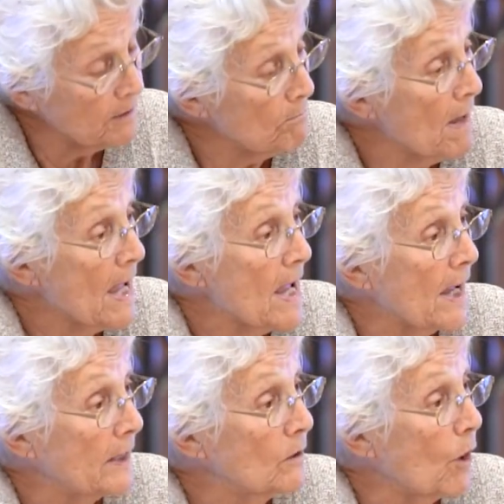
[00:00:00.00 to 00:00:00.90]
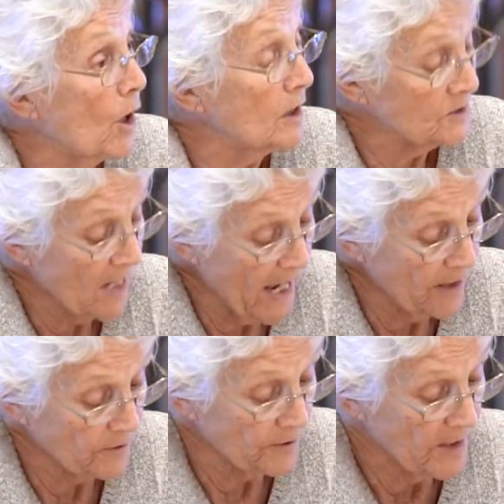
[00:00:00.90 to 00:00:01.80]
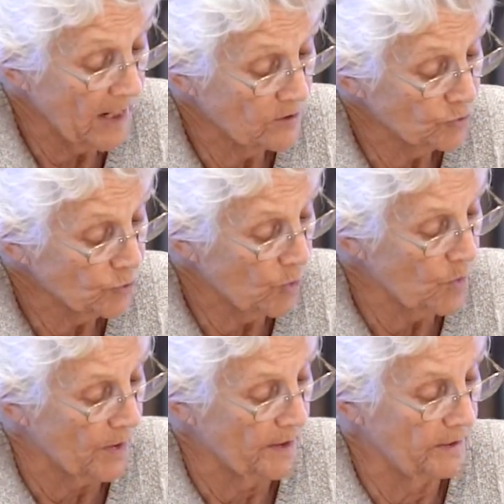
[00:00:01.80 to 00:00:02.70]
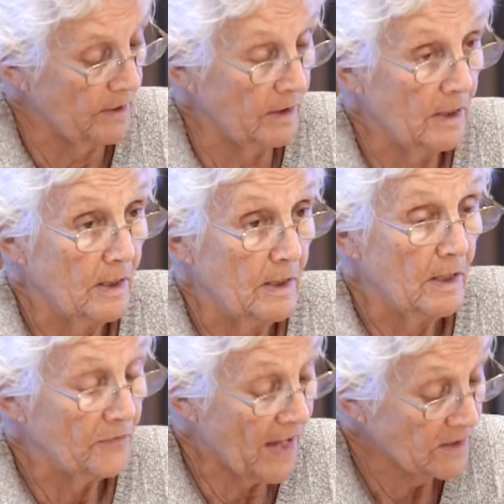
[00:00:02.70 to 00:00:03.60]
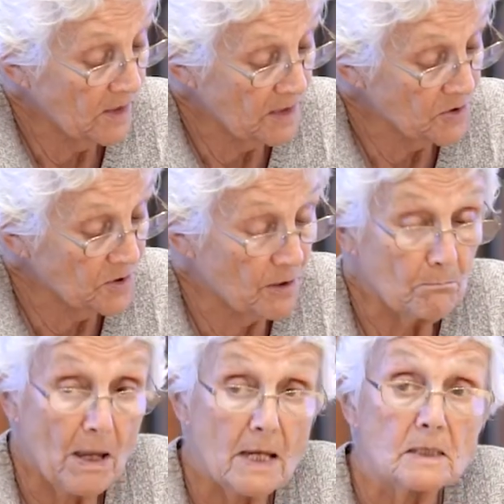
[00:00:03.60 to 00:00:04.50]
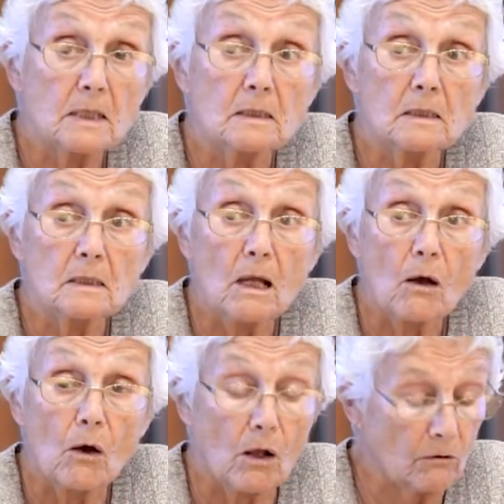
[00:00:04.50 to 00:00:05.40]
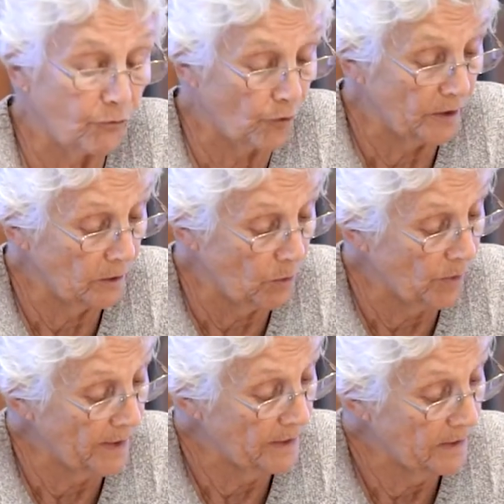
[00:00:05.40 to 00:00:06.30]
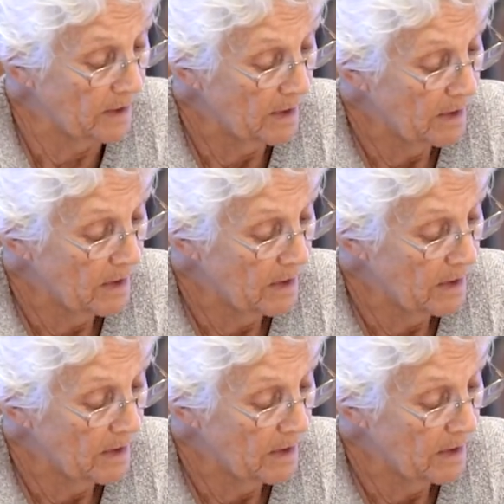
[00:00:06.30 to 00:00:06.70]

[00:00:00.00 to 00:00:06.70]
the man all tattered and torn, that kissed the maiden all forlorn,